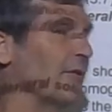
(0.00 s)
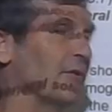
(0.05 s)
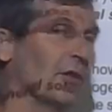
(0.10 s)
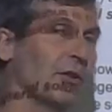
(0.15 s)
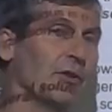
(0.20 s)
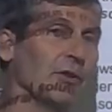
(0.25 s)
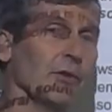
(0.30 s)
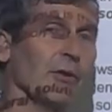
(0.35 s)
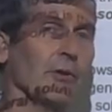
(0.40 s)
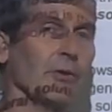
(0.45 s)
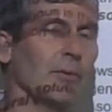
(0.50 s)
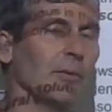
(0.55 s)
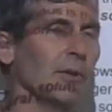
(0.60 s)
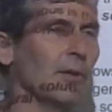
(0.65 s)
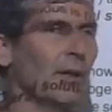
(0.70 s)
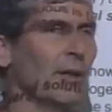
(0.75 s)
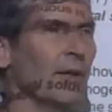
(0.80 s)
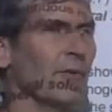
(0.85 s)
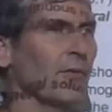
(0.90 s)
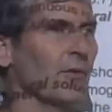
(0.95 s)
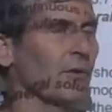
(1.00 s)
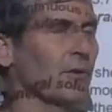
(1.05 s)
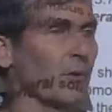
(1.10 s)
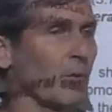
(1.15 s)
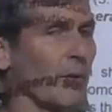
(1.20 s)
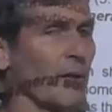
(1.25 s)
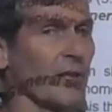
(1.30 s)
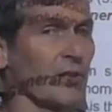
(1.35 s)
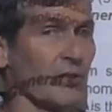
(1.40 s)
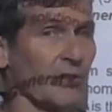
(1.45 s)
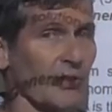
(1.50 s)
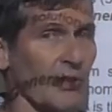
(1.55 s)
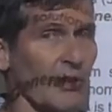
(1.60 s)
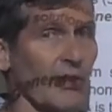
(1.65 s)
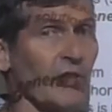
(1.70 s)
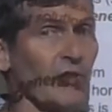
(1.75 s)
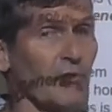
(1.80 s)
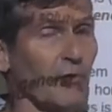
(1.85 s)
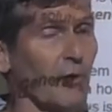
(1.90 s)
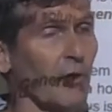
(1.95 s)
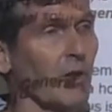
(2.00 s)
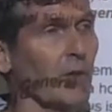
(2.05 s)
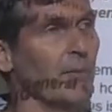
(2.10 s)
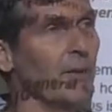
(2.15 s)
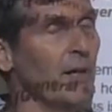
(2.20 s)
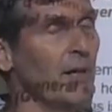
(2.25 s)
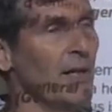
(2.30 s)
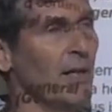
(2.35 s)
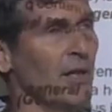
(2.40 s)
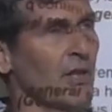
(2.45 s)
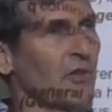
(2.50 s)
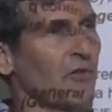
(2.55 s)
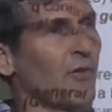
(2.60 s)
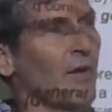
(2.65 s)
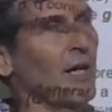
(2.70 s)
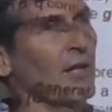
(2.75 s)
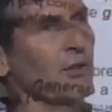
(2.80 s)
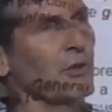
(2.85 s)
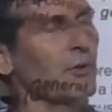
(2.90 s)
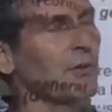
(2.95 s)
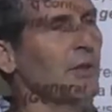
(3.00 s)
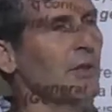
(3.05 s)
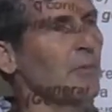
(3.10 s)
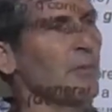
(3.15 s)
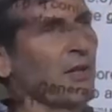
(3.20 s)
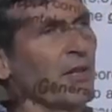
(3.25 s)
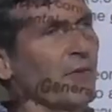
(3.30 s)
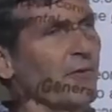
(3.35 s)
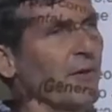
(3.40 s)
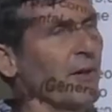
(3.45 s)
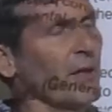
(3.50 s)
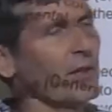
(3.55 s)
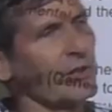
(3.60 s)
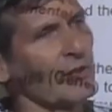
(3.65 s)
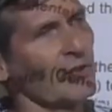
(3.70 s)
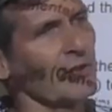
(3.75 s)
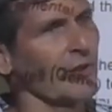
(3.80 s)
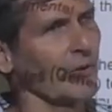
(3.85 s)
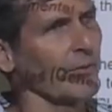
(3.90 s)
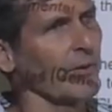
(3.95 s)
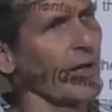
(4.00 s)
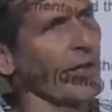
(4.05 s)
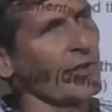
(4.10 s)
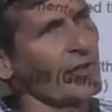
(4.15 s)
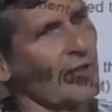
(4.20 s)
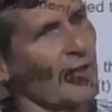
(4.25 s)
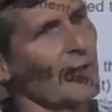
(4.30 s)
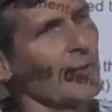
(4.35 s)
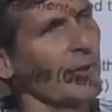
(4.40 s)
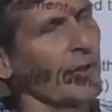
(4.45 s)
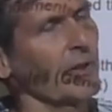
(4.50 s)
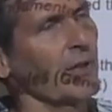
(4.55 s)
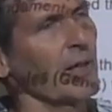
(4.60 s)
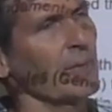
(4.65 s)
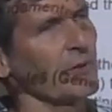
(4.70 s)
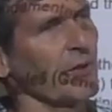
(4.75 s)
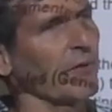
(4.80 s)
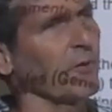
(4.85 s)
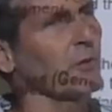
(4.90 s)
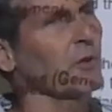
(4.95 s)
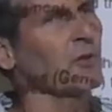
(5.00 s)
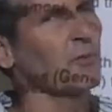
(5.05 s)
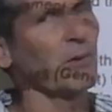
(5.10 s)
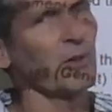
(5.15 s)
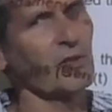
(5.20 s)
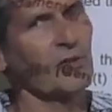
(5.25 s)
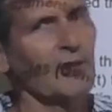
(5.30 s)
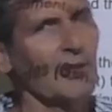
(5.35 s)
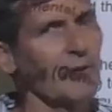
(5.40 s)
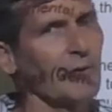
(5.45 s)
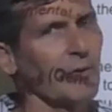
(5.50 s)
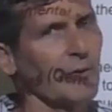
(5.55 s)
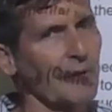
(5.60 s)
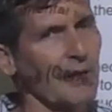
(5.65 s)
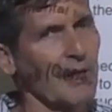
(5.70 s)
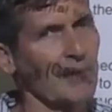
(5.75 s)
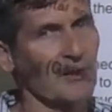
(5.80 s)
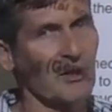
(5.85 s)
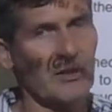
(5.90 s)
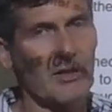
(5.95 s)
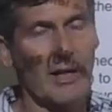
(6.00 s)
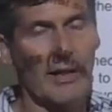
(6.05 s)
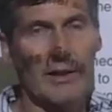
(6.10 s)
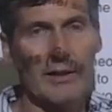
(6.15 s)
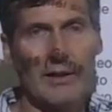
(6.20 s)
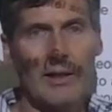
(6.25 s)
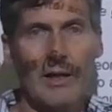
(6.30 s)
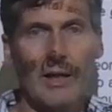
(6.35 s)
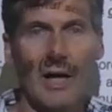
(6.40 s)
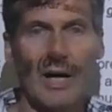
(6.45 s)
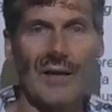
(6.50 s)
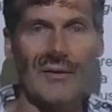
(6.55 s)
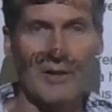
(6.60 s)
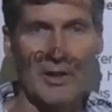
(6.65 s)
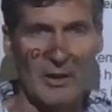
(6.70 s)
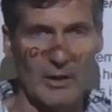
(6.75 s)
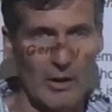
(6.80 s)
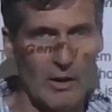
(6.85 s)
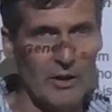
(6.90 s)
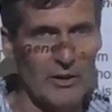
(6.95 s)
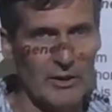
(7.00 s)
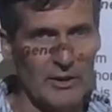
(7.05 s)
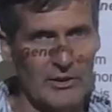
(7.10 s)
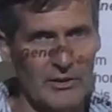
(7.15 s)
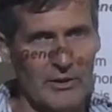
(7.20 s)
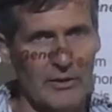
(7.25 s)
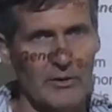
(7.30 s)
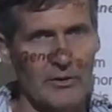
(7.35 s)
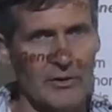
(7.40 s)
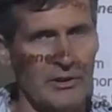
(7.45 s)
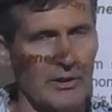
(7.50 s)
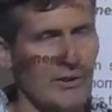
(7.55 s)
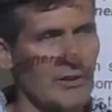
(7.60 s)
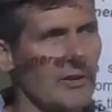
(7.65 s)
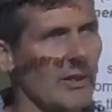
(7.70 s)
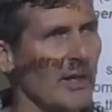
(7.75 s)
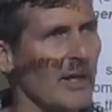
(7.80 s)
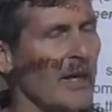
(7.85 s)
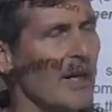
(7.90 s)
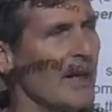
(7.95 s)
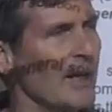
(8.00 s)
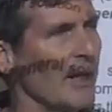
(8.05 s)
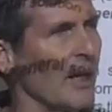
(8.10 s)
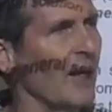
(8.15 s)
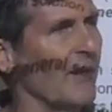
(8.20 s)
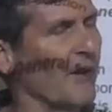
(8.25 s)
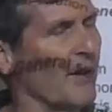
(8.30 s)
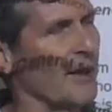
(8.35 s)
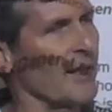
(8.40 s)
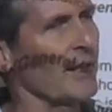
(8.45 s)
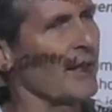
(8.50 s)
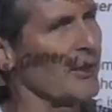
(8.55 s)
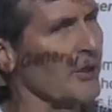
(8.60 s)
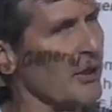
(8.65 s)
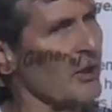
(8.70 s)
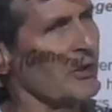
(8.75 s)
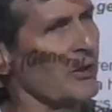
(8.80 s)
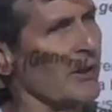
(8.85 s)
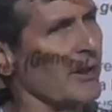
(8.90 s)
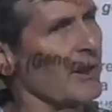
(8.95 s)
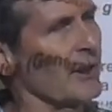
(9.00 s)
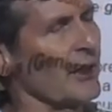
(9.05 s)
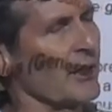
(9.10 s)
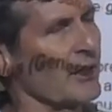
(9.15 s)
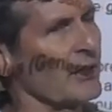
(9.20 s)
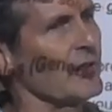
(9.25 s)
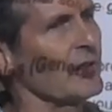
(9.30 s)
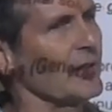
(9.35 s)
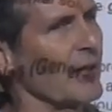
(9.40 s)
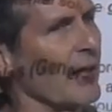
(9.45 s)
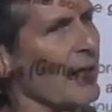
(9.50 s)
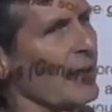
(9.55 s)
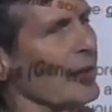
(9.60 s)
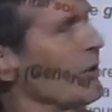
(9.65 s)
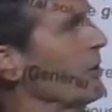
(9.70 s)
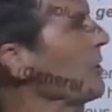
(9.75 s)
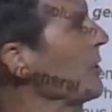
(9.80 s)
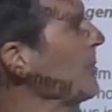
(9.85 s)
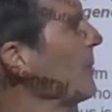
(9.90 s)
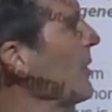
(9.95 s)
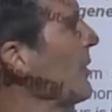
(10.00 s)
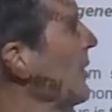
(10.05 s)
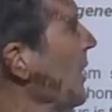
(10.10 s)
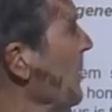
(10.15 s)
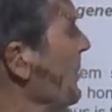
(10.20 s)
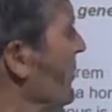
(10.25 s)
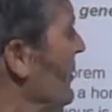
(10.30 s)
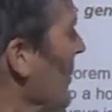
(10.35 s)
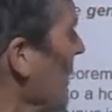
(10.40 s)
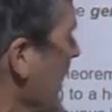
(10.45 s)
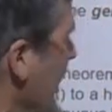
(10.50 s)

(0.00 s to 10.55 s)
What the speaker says: to do for equations of this form is find two independent functions and write c1 times the first plus c2 times the second. I've got all the solutions. Now if I get initial conditions, I can determine the arbitrary